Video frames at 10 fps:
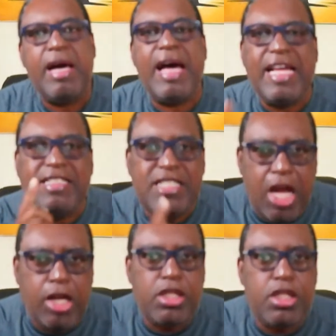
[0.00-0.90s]
and
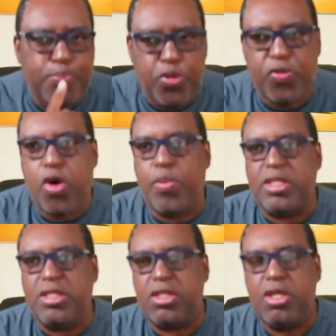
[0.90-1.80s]
not the
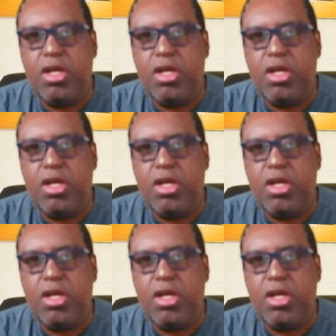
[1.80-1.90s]
performance.